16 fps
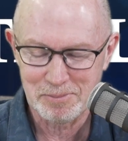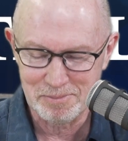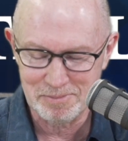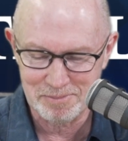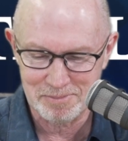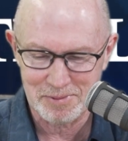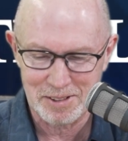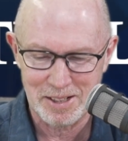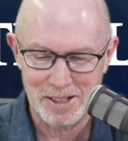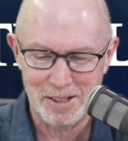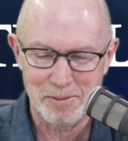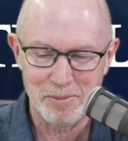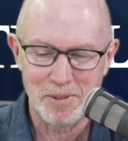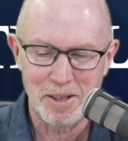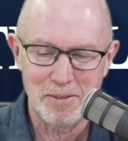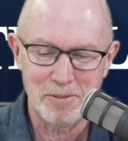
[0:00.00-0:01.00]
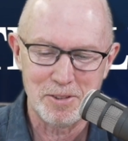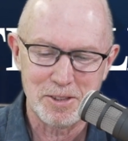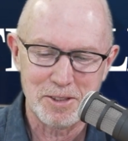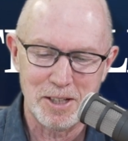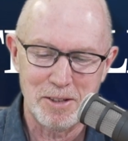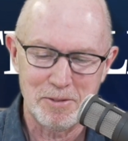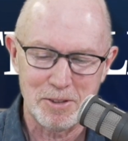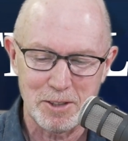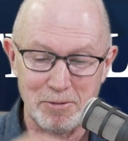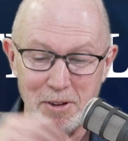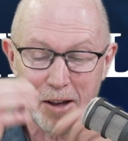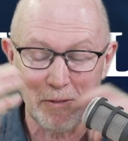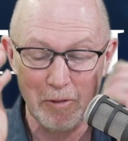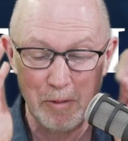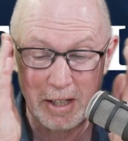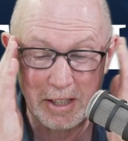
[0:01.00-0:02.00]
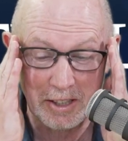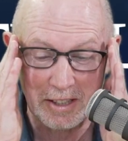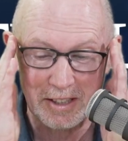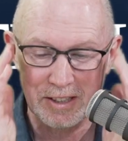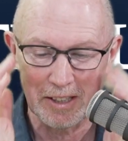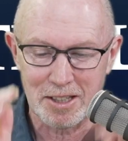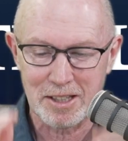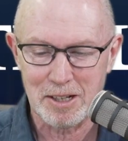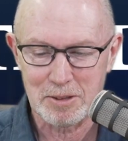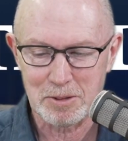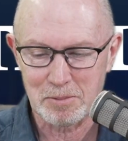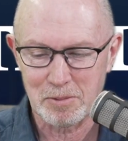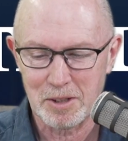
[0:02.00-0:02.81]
If there's 5 questions in the 1,000